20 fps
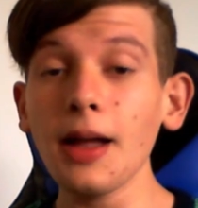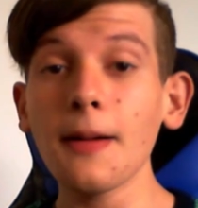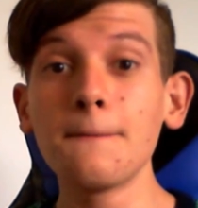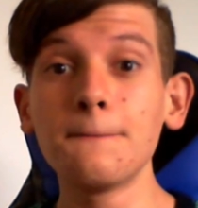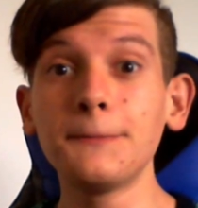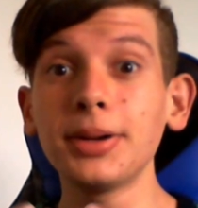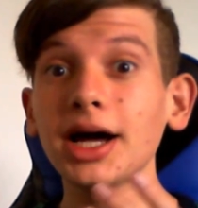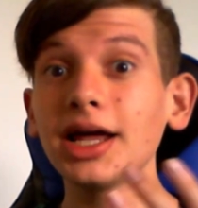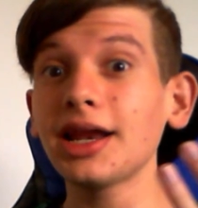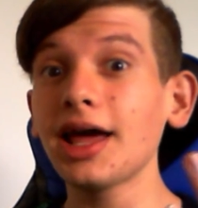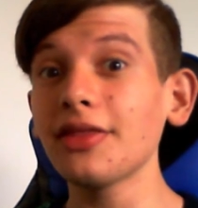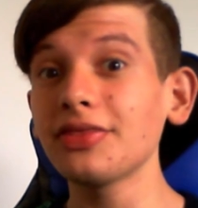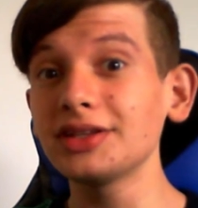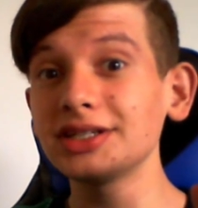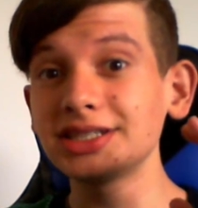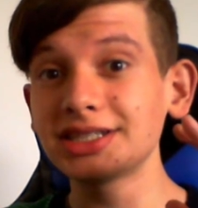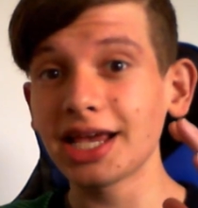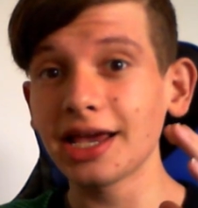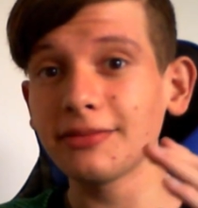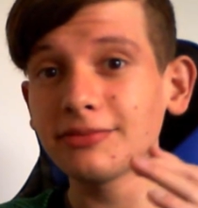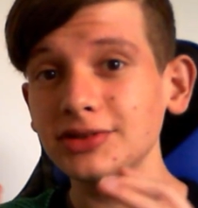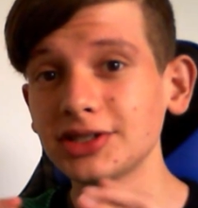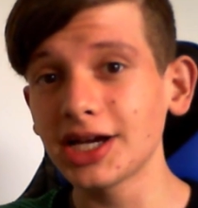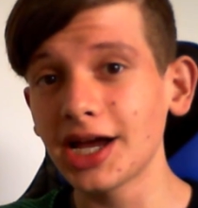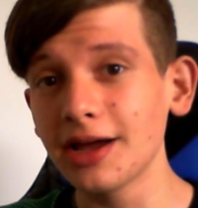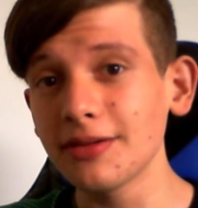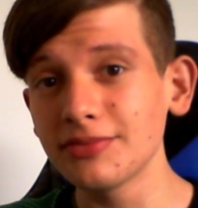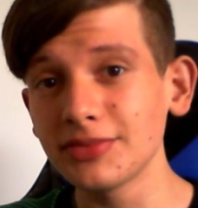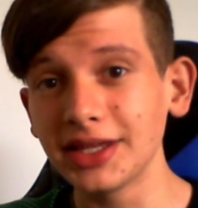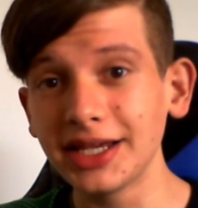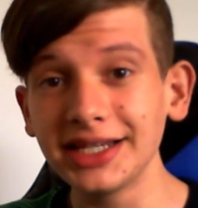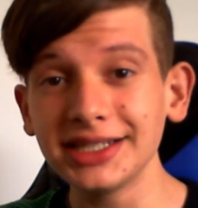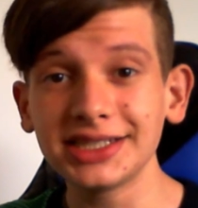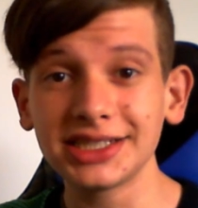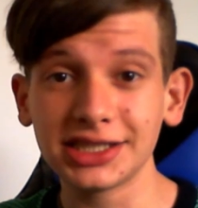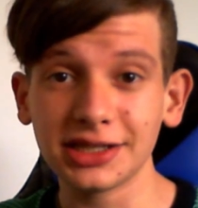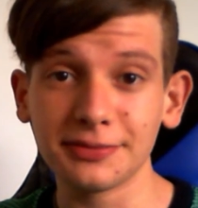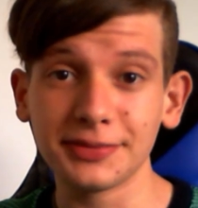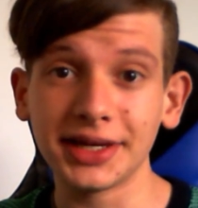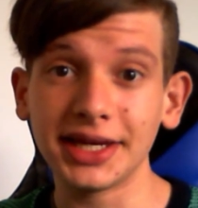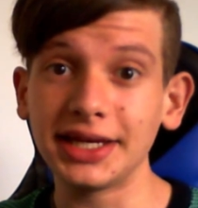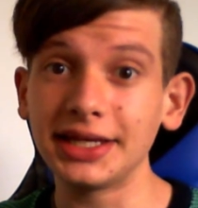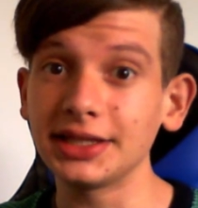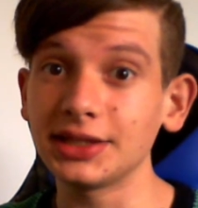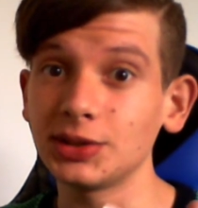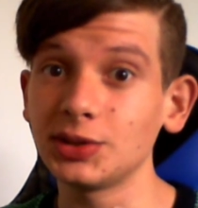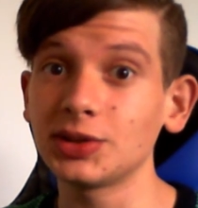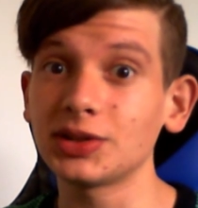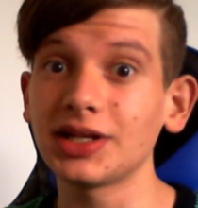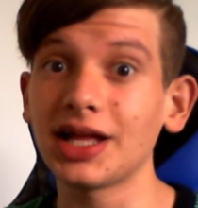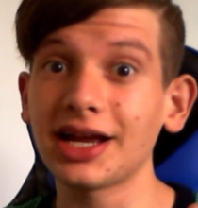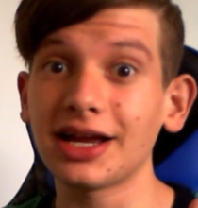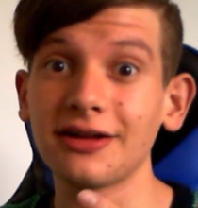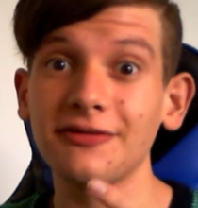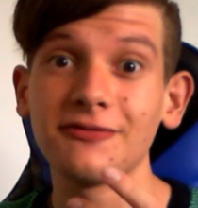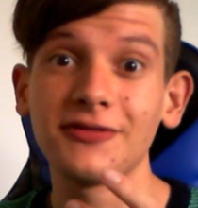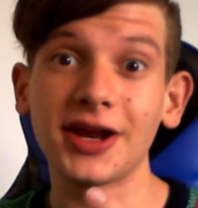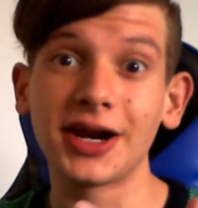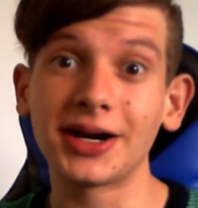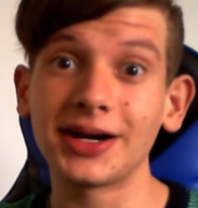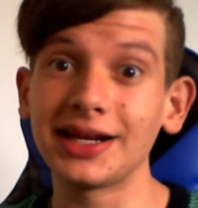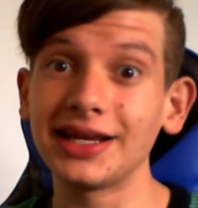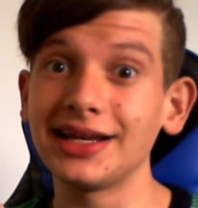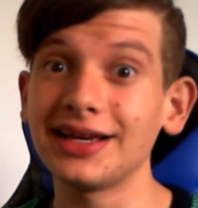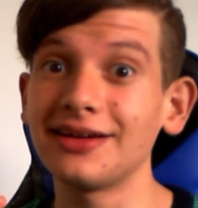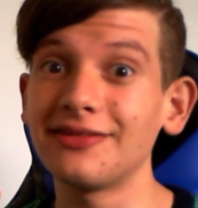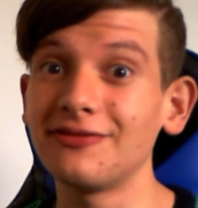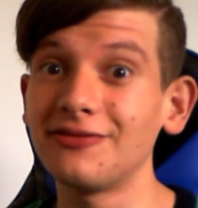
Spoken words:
but at the same time, these to me look like a very,